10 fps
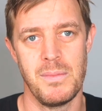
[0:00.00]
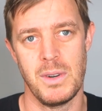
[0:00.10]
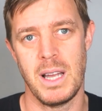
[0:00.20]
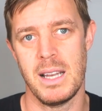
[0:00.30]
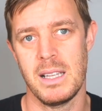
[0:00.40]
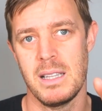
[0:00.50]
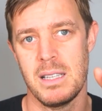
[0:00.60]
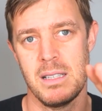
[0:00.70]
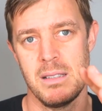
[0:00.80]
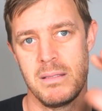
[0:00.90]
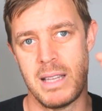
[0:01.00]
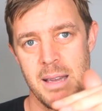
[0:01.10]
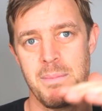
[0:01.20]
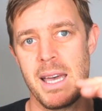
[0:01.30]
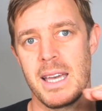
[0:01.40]
regarding the
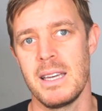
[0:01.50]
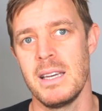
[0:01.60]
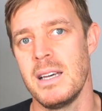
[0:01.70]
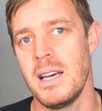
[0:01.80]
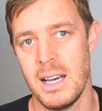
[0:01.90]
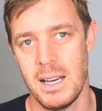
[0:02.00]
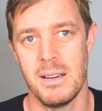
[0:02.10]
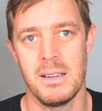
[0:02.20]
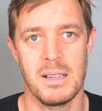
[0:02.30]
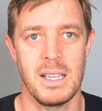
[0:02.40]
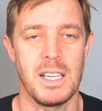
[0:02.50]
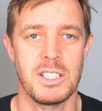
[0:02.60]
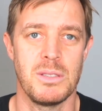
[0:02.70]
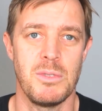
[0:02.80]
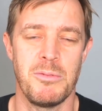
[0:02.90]
tank bag
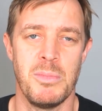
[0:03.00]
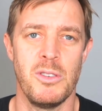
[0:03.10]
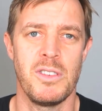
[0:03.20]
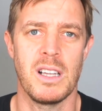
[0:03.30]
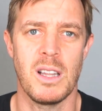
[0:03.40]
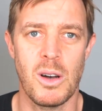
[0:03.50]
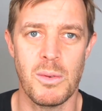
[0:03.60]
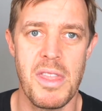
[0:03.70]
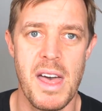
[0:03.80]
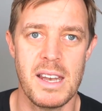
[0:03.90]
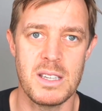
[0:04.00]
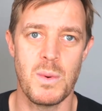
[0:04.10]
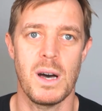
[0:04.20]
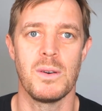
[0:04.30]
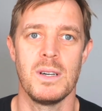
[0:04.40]
connection, with moving along with that as
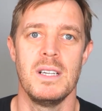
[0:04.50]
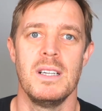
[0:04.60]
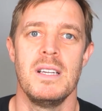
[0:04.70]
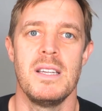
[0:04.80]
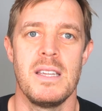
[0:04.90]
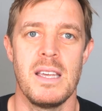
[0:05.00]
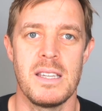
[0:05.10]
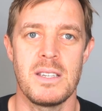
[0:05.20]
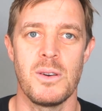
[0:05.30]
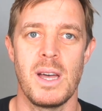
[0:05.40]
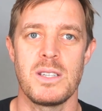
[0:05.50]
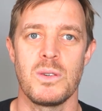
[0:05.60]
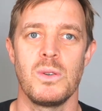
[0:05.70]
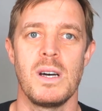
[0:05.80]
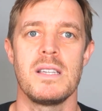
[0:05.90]
well. So as
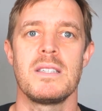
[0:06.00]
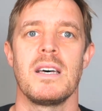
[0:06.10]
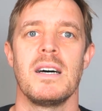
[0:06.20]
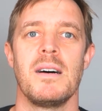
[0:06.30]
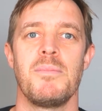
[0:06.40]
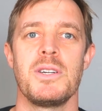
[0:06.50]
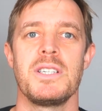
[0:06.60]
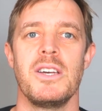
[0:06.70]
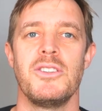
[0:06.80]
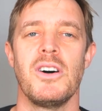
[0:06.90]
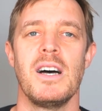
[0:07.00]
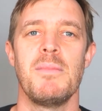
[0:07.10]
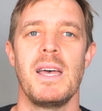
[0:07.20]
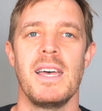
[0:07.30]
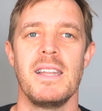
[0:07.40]
always, appreciate your time,
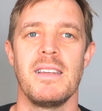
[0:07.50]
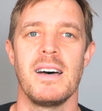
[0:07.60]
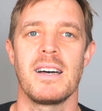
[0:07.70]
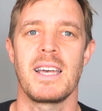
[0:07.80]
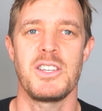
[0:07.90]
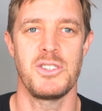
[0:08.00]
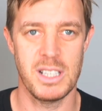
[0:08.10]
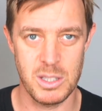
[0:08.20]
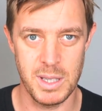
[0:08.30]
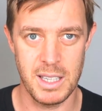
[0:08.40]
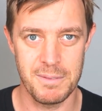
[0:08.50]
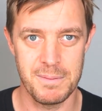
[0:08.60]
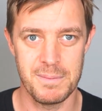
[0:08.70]
and catch you next week.